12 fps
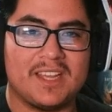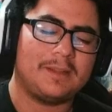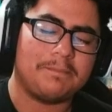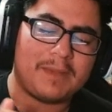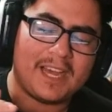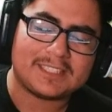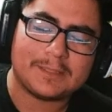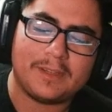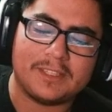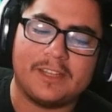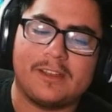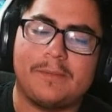The
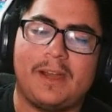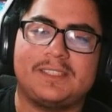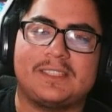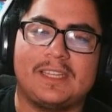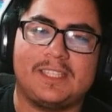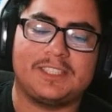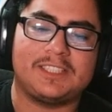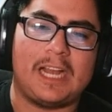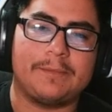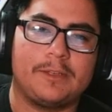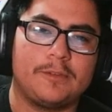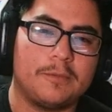maximum gigabytes that this
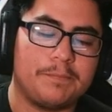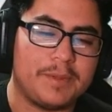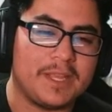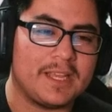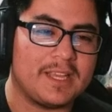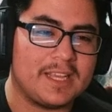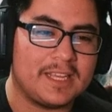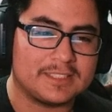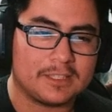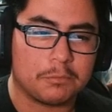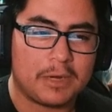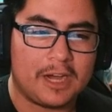chapter will be
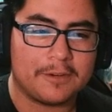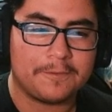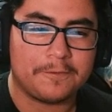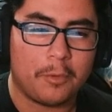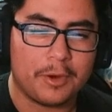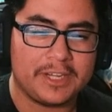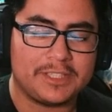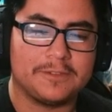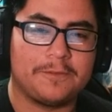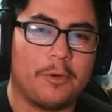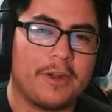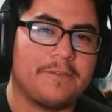is around 40 to
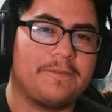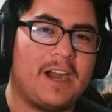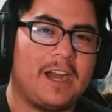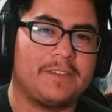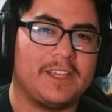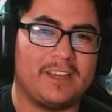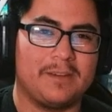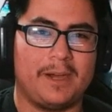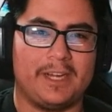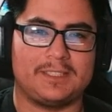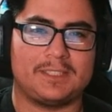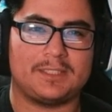45
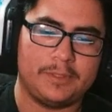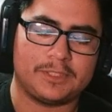gigabytes.